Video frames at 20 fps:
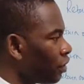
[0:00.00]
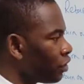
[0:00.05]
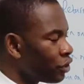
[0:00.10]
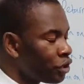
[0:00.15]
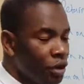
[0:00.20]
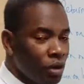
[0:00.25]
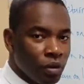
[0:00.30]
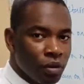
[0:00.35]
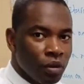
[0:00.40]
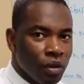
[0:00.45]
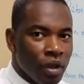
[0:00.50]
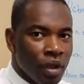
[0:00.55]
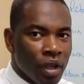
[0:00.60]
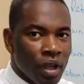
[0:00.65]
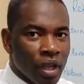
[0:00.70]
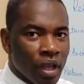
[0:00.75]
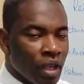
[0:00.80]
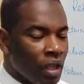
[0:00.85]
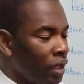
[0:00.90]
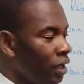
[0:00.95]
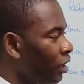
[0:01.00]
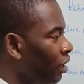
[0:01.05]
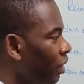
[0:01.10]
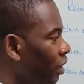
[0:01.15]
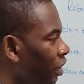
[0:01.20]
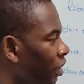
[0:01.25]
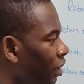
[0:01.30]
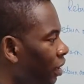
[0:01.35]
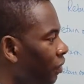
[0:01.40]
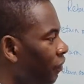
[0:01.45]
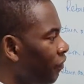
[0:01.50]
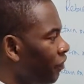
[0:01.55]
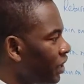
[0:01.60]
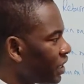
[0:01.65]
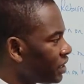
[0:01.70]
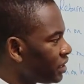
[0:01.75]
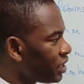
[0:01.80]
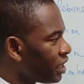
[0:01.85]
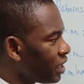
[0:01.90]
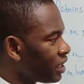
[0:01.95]
So
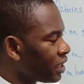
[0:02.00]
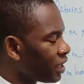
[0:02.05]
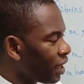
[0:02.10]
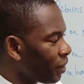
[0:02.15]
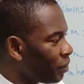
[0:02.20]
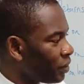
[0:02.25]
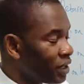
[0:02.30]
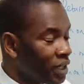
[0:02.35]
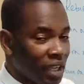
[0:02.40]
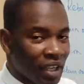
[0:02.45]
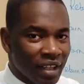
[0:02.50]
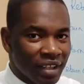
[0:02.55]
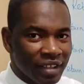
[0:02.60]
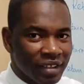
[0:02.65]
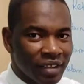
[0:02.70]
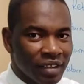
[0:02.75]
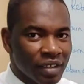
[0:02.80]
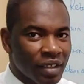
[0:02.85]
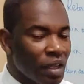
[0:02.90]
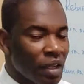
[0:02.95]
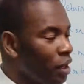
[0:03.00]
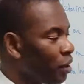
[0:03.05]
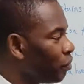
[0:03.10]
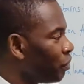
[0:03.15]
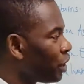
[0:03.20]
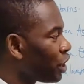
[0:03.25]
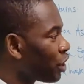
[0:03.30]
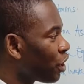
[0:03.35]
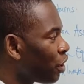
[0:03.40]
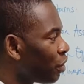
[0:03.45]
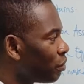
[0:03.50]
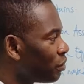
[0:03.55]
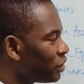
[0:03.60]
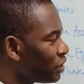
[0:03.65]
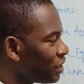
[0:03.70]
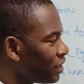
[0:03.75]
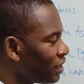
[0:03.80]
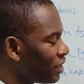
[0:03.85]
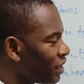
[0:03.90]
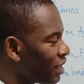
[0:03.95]
invested capital
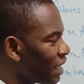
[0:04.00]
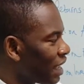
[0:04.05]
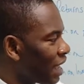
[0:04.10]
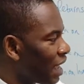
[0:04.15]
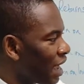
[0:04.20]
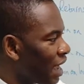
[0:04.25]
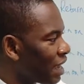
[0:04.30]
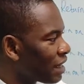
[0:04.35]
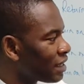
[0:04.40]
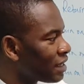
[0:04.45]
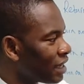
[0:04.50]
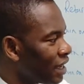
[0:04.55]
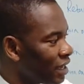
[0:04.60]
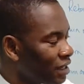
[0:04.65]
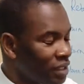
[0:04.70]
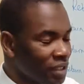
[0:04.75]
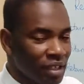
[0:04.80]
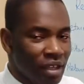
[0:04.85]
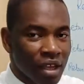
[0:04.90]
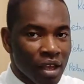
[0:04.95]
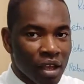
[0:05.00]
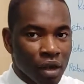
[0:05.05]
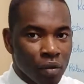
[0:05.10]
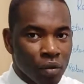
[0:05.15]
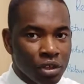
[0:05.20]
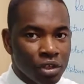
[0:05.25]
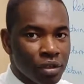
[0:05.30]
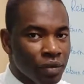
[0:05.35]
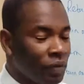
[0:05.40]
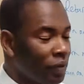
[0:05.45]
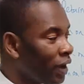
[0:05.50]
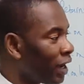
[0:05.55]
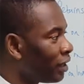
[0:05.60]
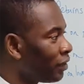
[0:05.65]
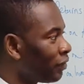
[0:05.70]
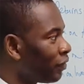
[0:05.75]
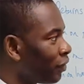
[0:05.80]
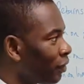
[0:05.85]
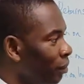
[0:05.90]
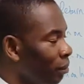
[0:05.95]
becomes asset, which you
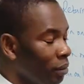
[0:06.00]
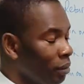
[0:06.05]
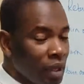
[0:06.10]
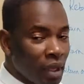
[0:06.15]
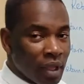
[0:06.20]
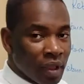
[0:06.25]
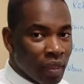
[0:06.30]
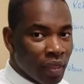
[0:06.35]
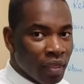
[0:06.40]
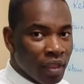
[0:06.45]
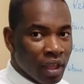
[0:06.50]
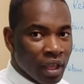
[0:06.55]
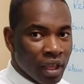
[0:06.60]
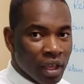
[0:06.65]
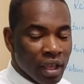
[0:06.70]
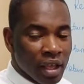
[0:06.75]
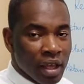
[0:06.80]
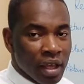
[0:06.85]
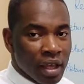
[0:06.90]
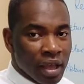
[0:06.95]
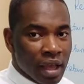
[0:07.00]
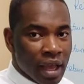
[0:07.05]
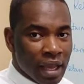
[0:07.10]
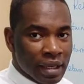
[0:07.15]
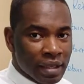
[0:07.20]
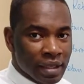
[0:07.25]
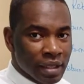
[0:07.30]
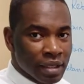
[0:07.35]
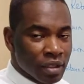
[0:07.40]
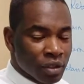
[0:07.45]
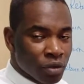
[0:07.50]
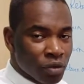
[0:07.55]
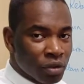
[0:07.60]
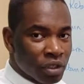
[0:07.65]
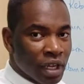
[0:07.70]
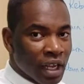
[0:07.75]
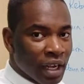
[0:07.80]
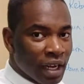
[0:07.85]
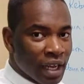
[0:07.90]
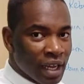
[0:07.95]
find from the
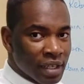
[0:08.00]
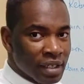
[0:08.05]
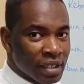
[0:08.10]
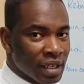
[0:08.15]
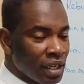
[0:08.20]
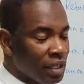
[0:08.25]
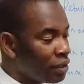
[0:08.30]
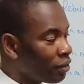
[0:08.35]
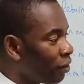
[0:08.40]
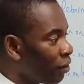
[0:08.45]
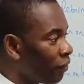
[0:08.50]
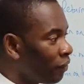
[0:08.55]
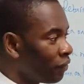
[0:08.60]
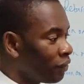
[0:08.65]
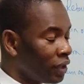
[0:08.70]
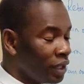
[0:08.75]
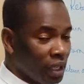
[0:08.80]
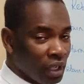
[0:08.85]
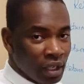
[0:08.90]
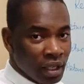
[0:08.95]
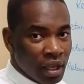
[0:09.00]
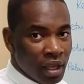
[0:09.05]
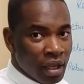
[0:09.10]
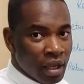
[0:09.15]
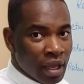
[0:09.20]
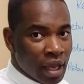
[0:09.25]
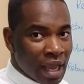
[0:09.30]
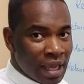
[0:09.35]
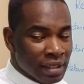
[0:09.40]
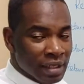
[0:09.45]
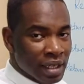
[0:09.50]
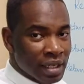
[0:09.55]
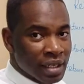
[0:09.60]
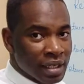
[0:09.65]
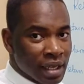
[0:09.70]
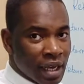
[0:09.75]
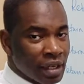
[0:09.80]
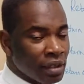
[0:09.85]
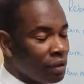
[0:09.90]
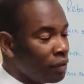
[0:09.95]
total asset of the asset
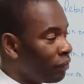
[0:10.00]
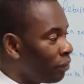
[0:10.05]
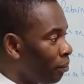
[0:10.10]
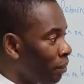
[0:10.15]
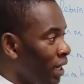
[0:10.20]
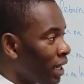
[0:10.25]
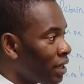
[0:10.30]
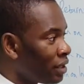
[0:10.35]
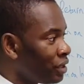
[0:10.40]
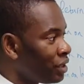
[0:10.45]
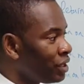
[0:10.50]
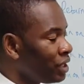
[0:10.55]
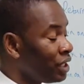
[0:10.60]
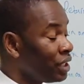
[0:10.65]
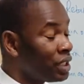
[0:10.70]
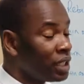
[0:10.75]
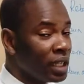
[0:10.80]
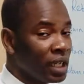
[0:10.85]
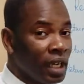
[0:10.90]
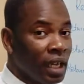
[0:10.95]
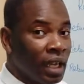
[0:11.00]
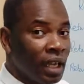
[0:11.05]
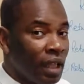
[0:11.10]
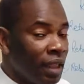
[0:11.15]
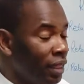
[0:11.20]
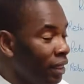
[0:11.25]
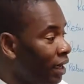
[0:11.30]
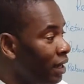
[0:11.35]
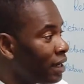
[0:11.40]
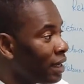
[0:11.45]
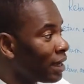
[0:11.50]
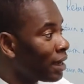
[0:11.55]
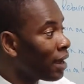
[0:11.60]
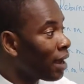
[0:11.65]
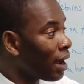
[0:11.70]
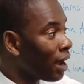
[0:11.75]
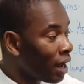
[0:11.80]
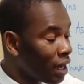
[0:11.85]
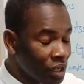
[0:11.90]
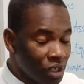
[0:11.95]
side of balance sheet. Then the
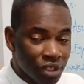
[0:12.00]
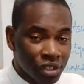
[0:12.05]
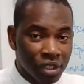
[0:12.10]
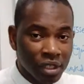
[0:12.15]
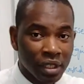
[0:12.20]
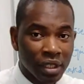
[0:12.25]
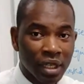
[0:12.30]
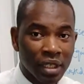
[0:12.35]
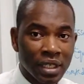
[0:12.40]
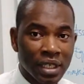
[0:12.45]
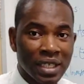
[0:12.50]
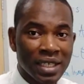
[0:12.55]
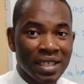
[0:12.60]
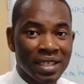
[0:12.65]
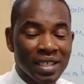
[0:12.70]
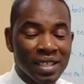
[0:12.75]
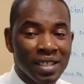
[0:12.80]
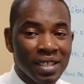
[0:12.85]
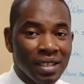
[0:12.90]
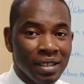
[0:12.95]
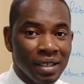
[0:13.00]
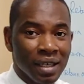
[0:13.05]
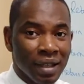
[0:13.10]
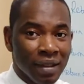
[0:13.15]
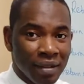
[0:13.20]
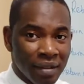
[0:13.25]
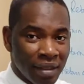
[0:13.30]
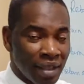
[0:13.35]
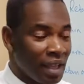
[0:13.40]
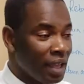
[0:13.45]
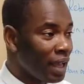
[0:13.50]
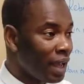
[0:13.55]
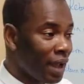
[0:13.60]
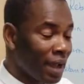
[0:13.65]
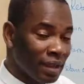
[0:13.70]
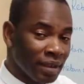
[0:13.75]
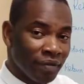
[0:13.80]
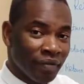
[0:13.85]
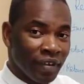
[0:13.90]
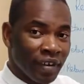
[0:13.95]
cash that is sitting there
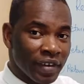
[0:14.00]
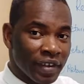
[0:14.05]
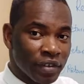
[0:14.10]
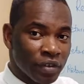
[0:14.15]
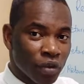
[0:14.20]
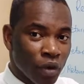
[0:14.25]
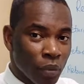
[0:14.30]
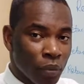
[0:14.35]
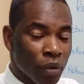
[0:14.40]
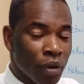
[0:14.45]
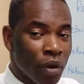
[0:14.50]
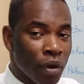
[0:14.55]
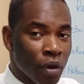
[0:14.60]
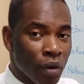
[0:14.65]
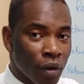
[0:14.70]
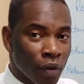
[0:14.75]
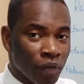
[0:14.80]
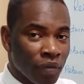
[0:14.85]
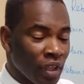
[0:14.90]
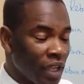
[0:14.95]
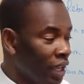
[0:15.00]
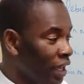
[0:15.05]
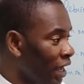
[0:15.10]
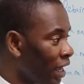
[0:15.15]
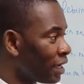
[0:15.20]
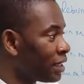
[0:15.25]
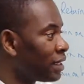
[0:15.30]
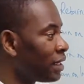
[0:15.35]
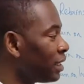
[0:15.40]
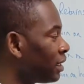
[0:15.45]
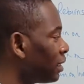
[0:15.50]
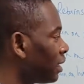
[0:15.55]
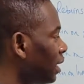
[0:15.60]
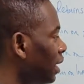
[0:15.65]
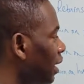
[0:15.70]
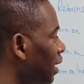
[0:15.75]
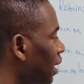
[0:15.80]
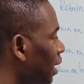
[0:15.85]
at the very top of the asset.